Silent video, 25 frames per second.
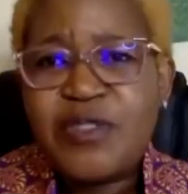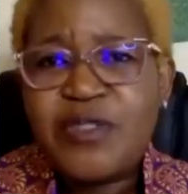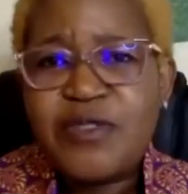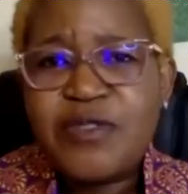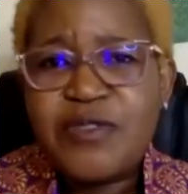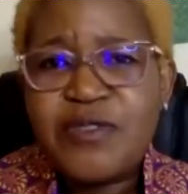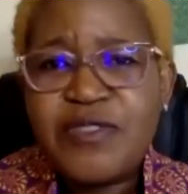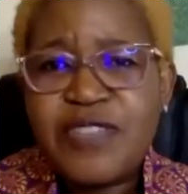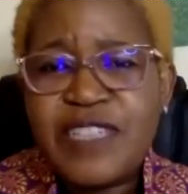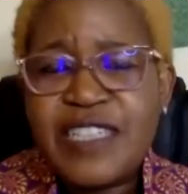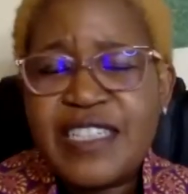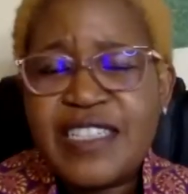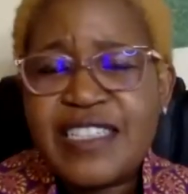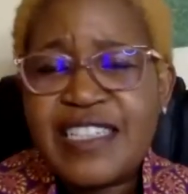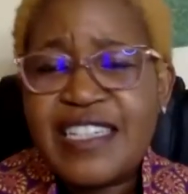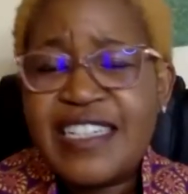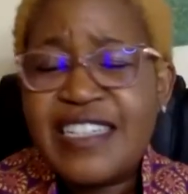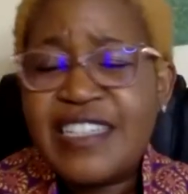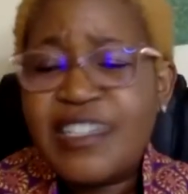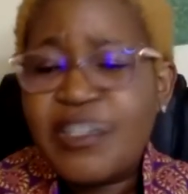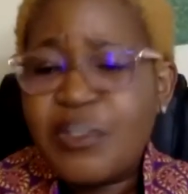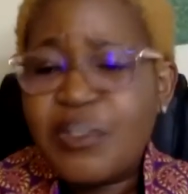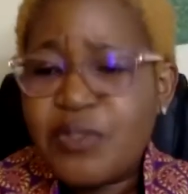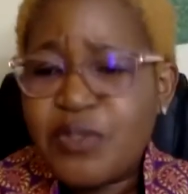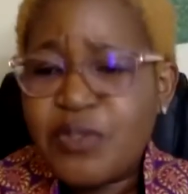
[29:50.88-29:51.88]
conflict.
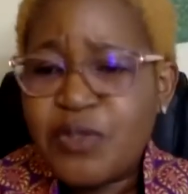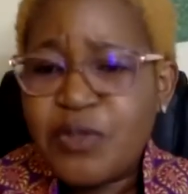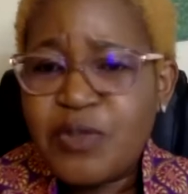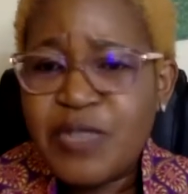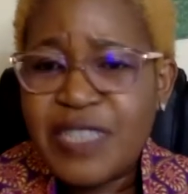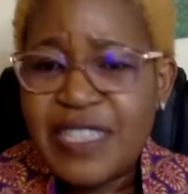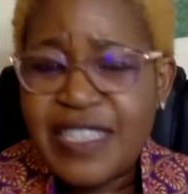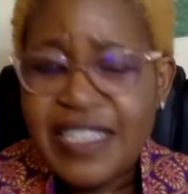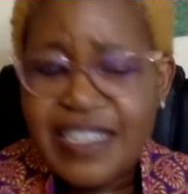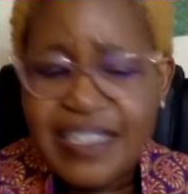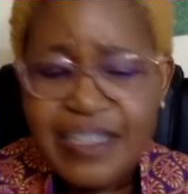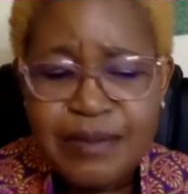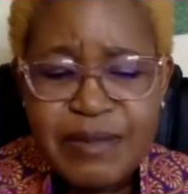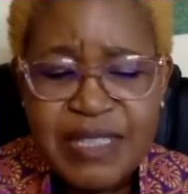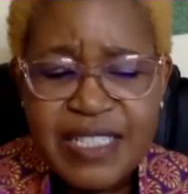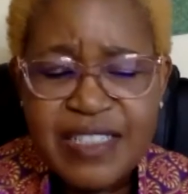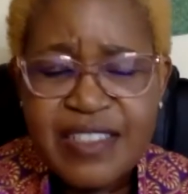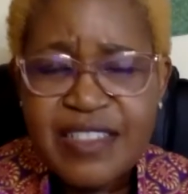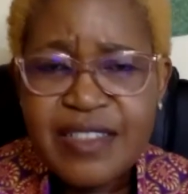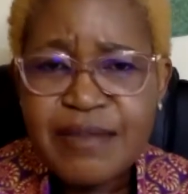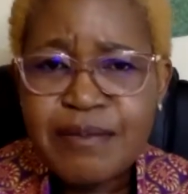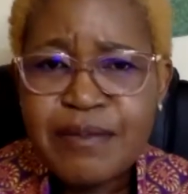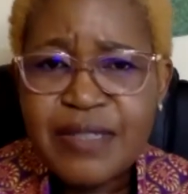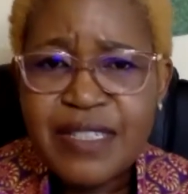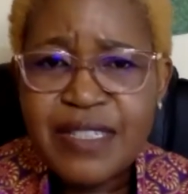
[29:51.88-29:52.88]
And also with the
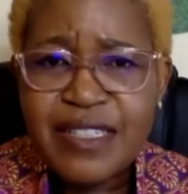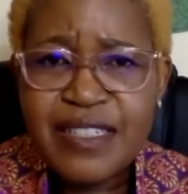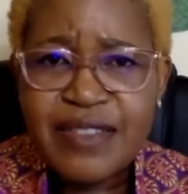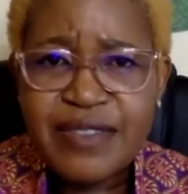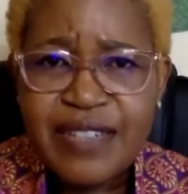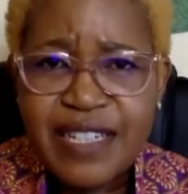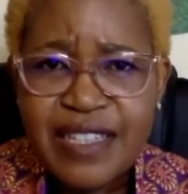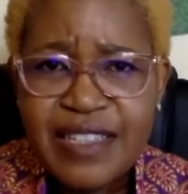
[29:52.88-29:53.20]
limiting belief,